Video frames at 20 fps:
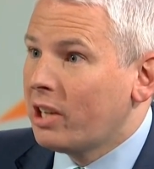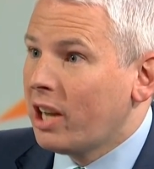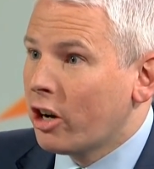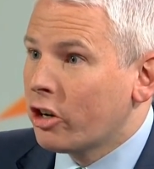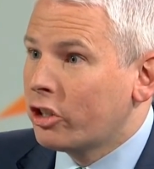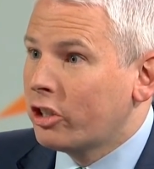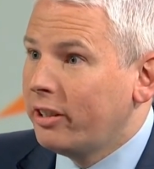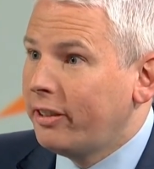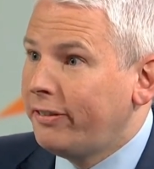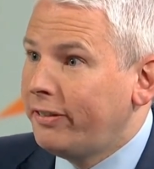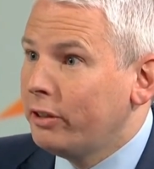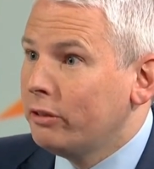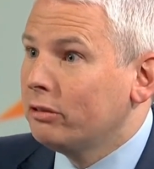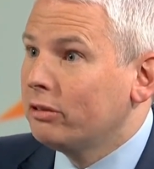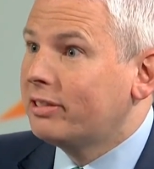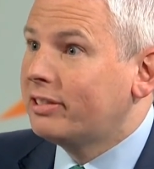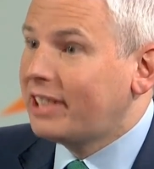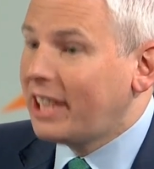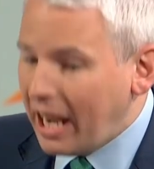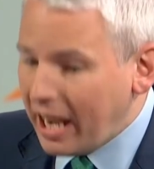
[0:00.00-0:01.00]
actually
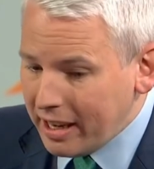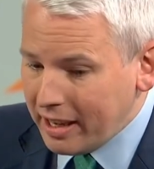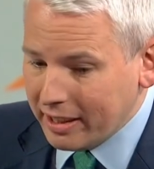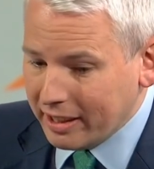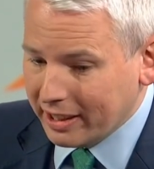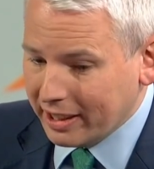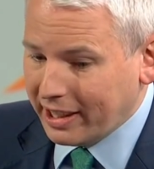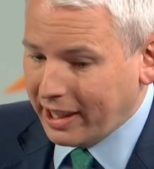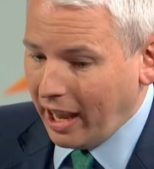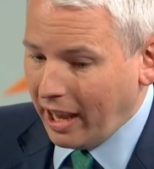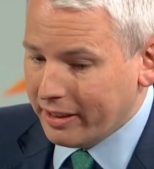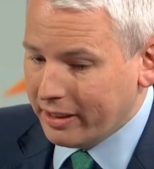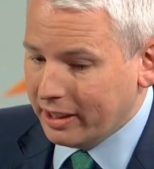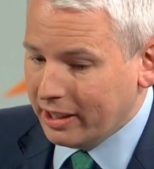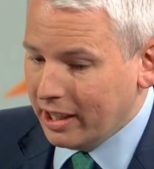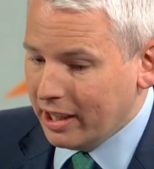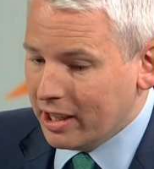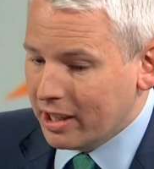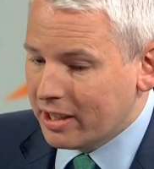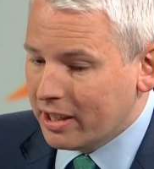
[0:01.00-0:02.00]
field 10
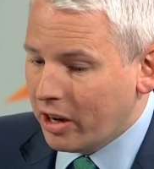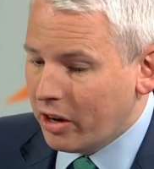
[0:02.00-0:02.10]
candidates.